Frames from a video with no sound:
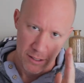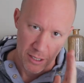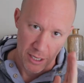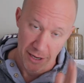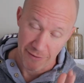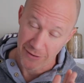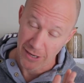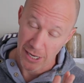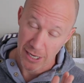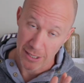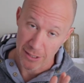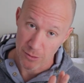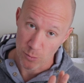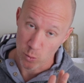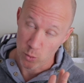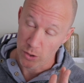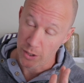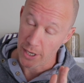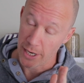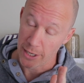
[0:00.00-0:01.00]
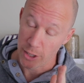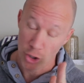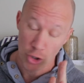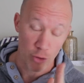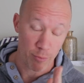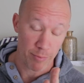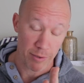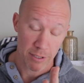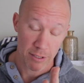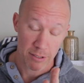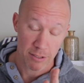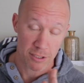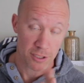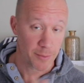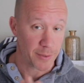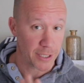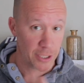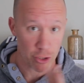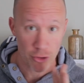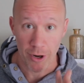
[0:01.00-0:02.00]
I've got what I hope to
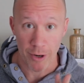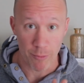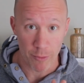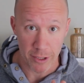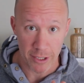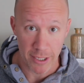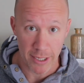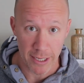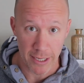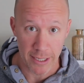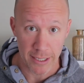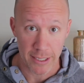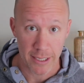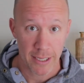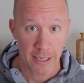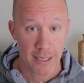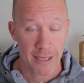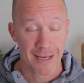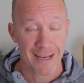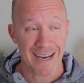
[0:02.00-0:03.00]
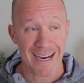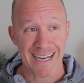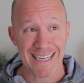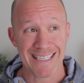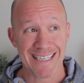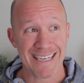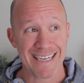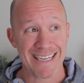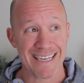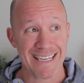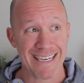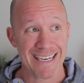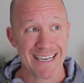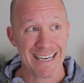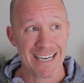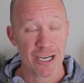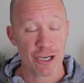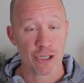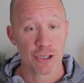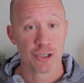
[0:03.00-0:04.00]
be a great one today. I did
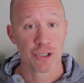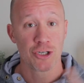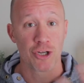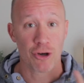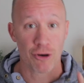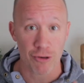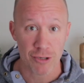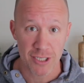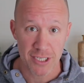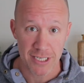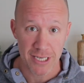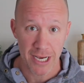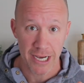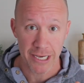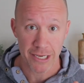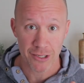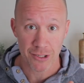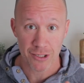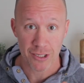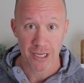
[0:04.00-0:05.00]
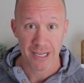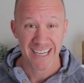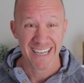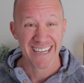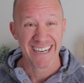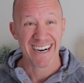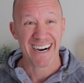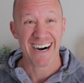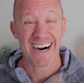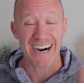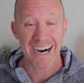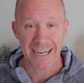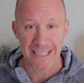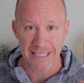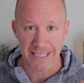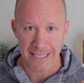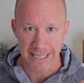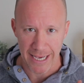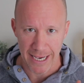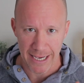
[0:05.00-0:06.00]
Turnstile
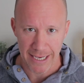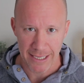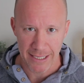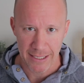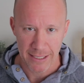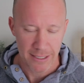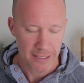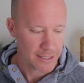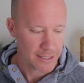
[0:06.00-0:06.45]
Holiday,